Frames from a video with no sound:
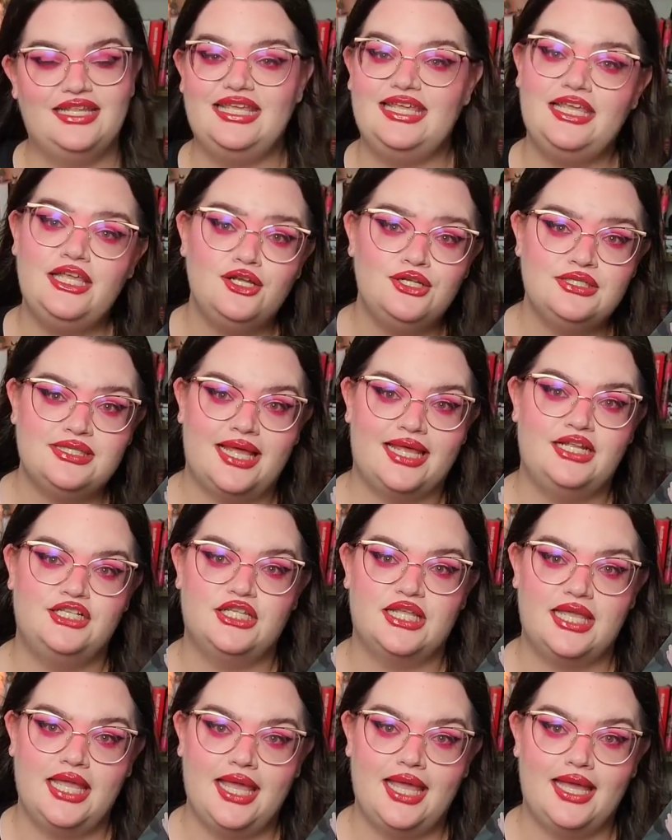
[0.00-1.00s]
he hears that as
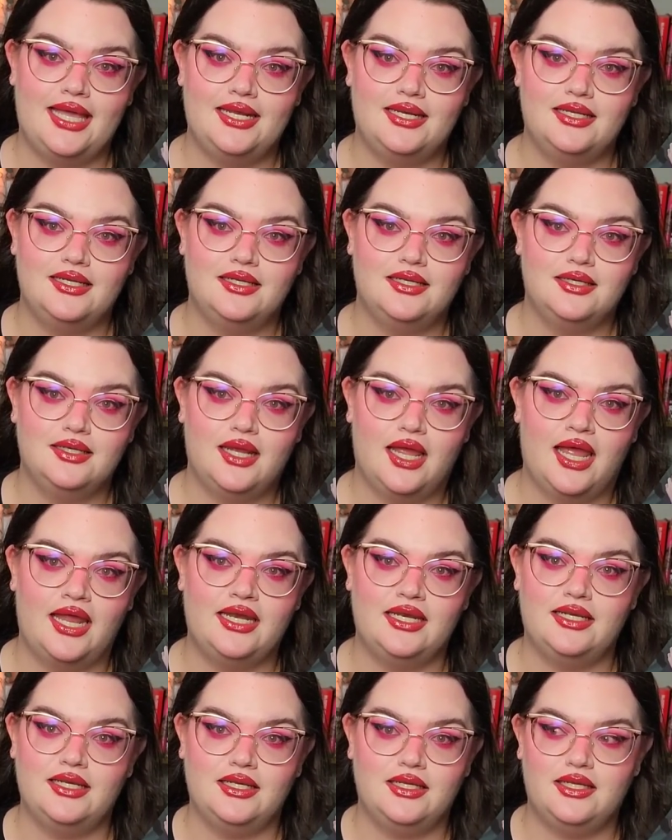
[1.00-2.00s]
a kid,
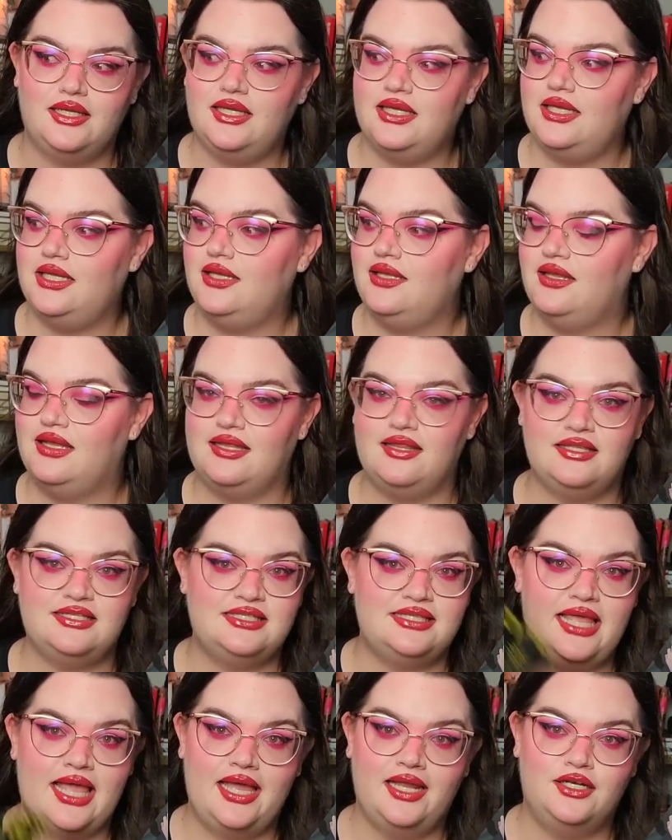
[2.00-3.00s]
and he
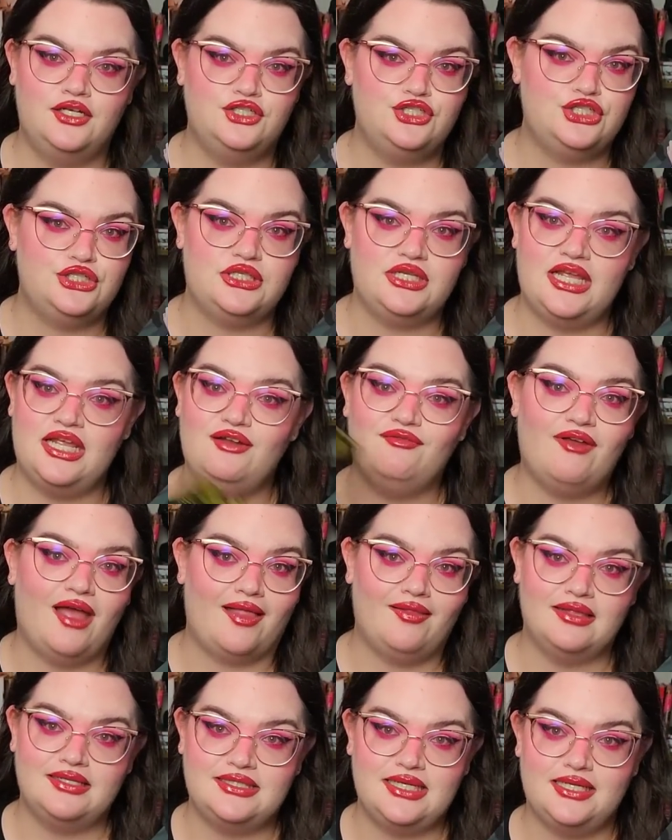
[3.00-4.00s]
is then just
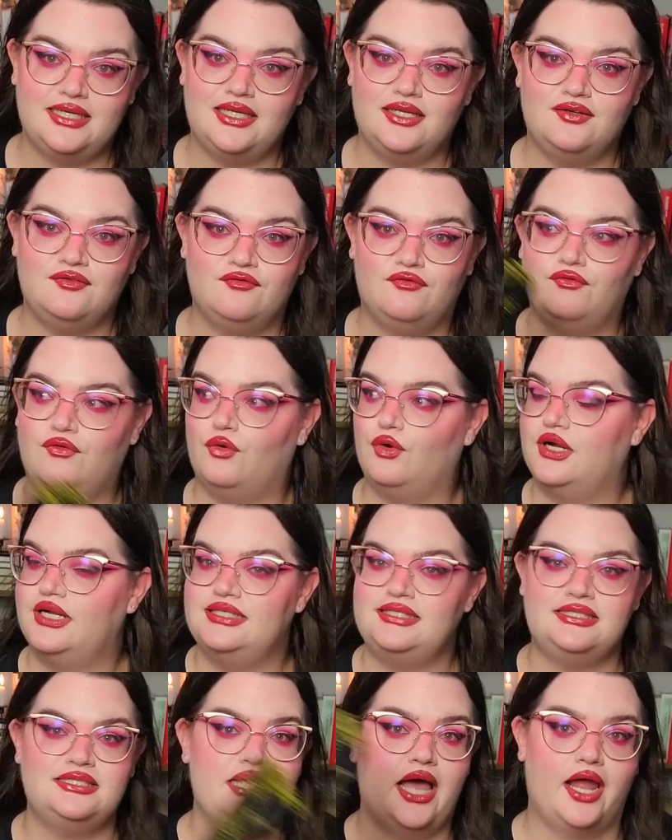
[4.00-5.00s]
invalidated for
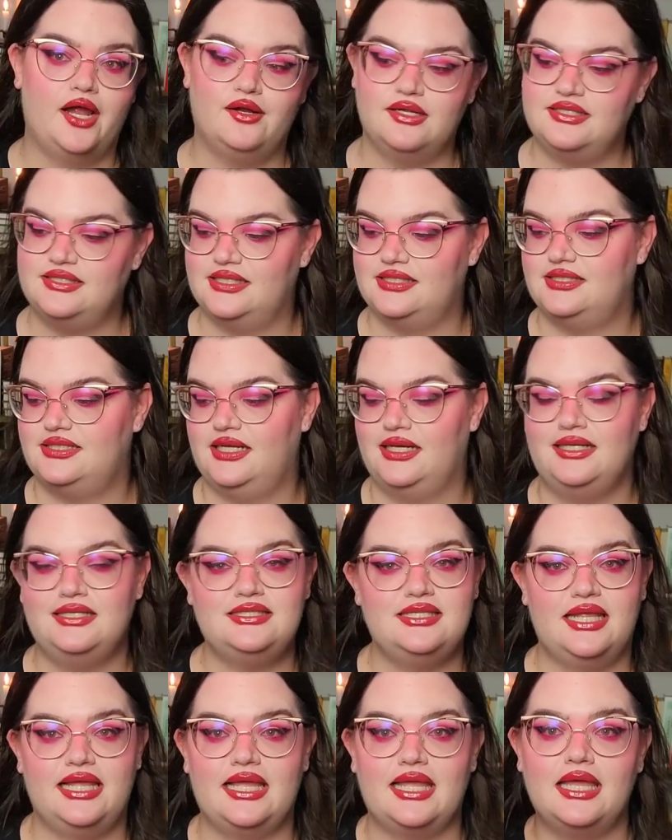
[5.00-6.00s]
his entire
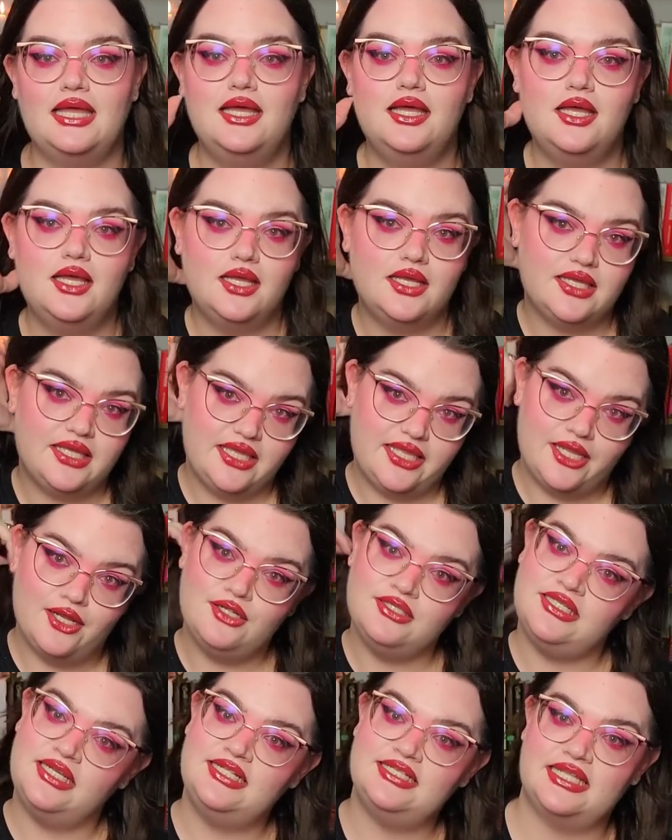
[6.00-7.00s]
existence. Like, he
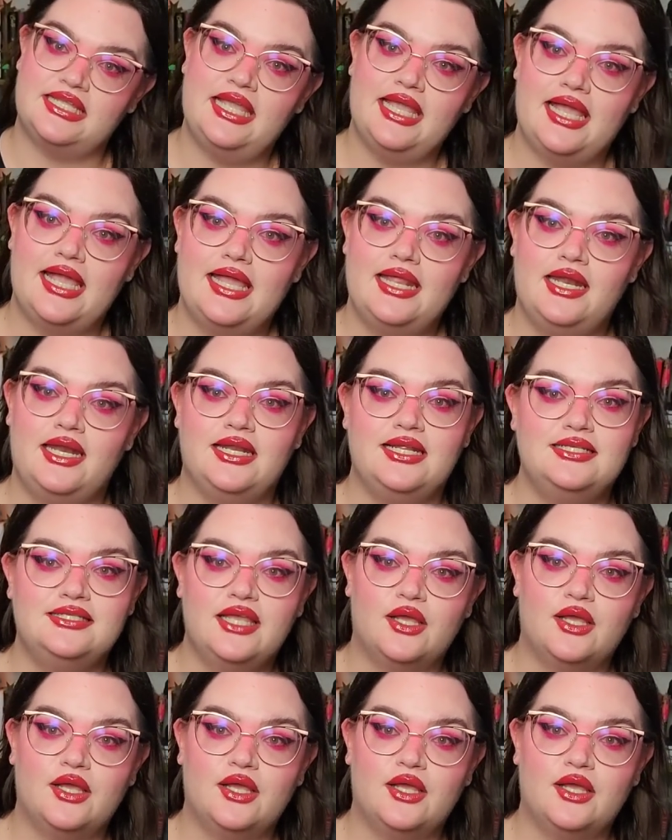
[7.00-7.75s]
hears it as a kid and he's